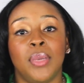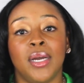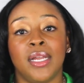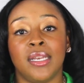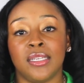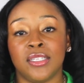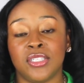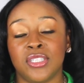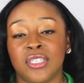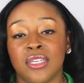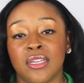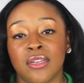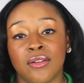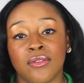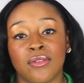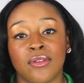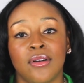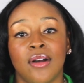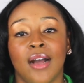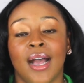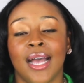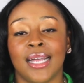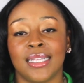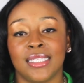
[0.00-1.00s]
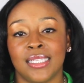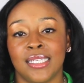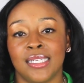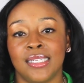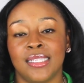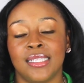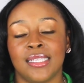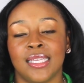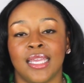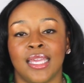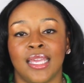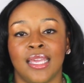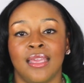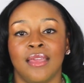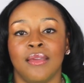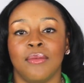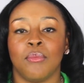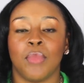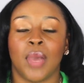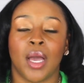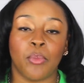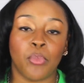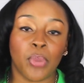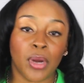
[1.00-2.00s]
But in general, I tend to
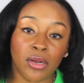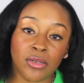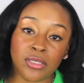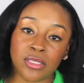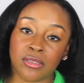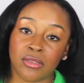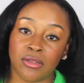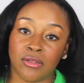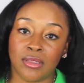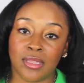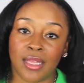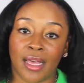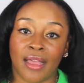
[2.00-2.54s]
keep my personal